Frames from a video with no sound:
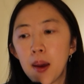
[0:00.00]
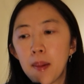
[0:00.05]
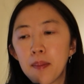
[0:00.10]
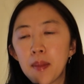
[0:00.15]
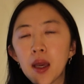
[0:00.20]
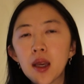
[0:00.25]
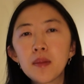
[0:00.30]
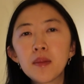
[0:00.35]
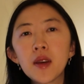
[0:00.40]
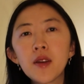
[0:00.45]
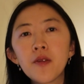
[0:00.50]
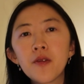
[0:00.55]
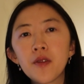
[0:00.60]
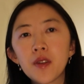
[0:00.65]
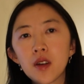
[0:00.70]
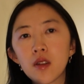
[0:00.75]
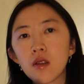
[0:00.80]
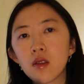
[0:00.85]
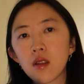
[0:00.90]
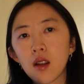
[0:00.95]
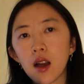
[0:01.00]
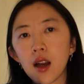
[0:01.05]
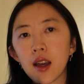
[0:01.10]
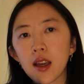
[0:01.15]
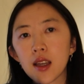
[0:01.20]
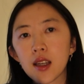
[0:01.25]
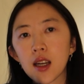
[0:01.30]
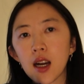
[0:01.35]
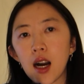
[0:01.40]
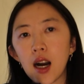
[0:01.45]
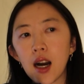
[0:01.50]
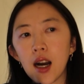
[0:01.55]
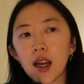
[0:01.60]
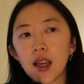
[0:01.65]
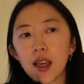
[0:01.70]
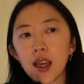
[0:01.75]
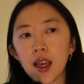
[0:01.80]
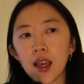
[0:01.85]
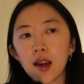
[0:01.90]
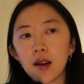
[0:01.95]
make me feel like I
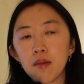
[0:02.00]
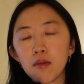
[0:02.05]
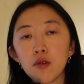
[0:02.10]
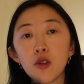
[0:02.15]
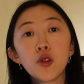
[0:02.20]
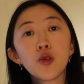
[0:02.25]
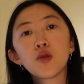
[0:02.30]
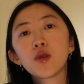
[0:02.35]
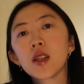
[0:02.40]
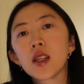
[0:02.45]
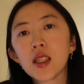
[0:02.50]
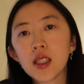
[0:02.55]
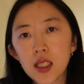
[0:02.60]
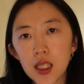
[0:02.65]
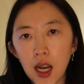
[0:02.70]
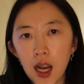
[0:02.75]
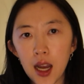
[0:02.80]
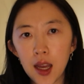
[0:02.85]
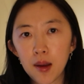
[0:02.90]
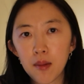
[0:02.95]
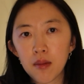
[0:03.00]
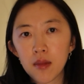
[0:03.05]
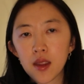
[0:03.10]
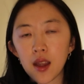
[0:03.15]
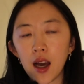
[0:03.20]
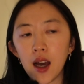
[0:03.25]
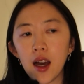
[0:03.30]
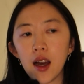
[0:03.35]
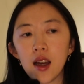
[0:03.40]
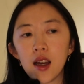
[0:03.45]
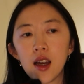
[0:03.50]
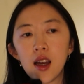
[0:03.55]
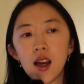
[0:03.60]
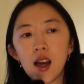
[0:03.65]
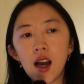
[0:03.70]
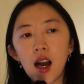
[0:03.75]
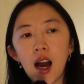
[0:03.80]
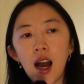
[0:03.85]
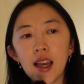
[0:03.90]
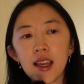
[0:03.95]
am losing time, that
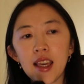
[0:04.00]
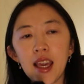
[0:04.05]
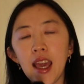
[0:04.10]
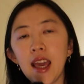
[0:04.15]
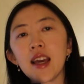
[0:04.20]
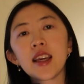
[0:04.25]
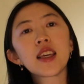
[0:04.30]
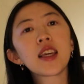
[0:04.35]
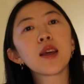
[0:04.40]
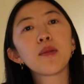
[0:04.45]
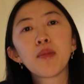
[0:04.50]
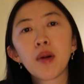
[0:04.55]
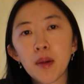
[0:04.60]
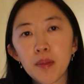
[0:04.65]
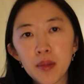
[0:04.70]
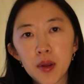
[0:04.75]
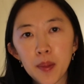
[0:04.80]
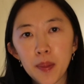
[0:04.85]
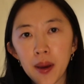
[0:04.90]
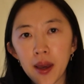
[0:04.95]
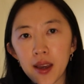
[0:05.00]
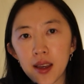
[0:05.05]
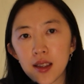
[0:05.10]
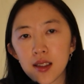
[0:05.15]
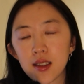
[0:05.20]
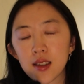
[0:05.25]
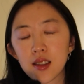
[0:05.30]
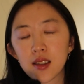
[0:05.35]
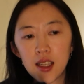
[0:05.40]
I can't keep up the pace.